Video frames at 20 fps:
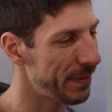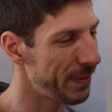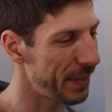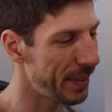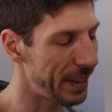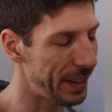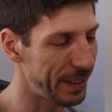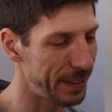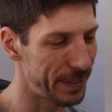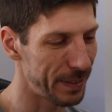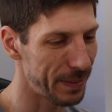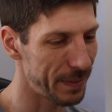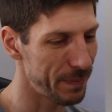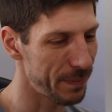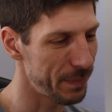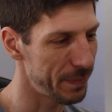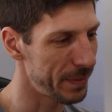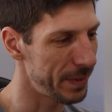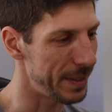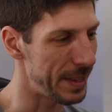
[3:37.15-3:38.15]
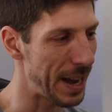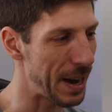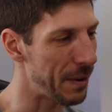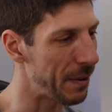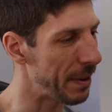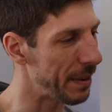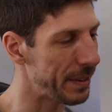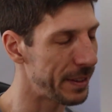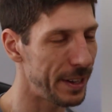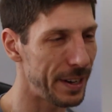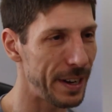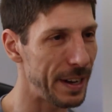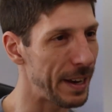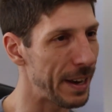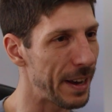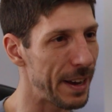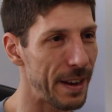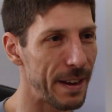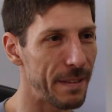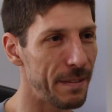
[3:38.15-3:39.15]
like now today
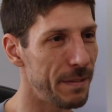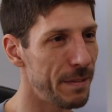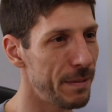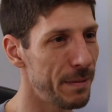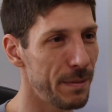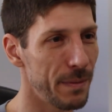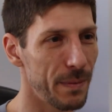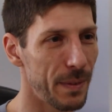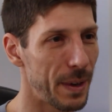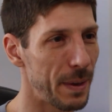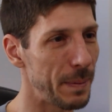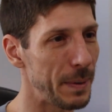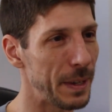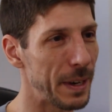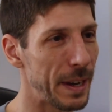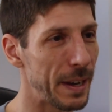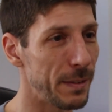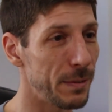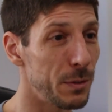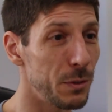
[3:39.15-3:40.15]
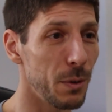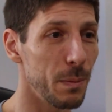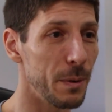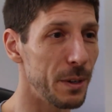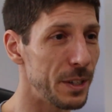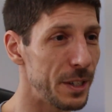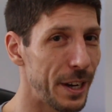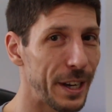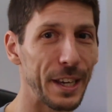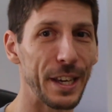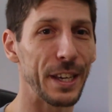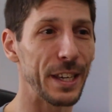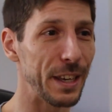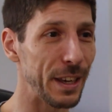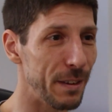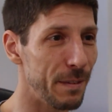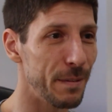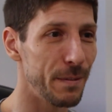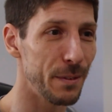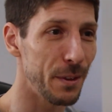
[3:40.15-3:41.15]
I have so much I can
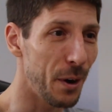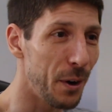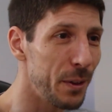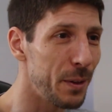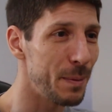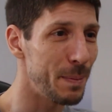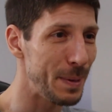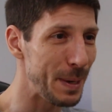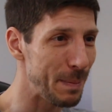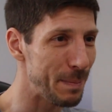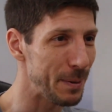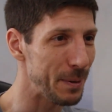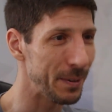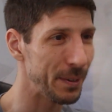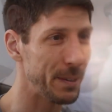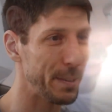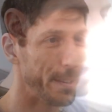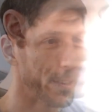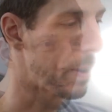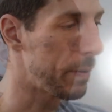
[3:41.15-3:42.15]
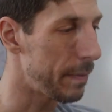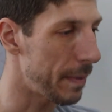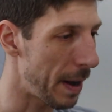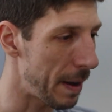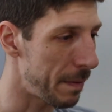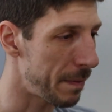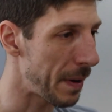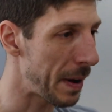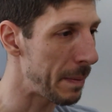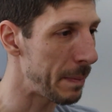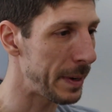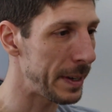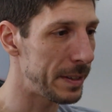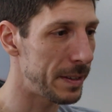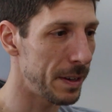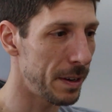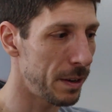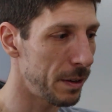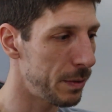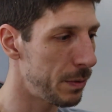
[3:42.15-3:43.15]
give to other people. I find
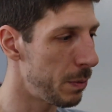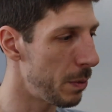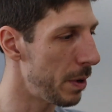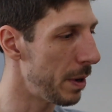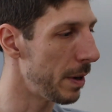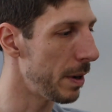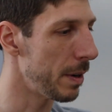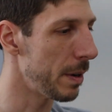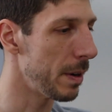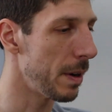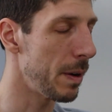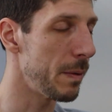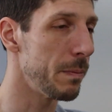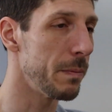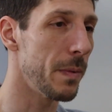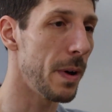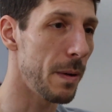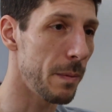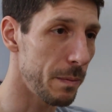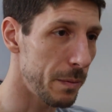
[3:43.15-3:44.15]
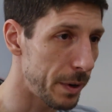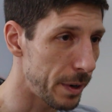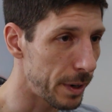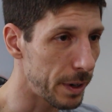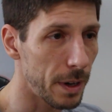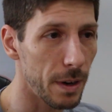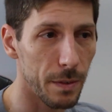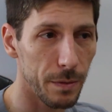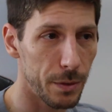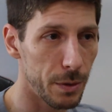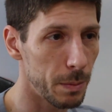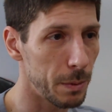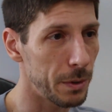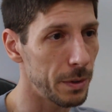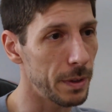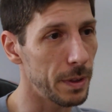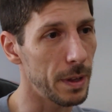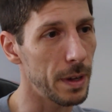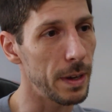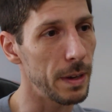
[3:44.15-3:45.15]
myself where I'm very
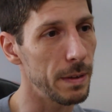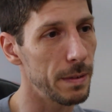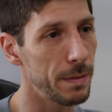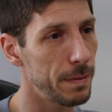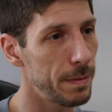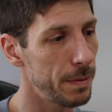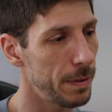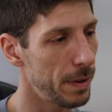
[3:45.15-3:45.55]
comfortable in life.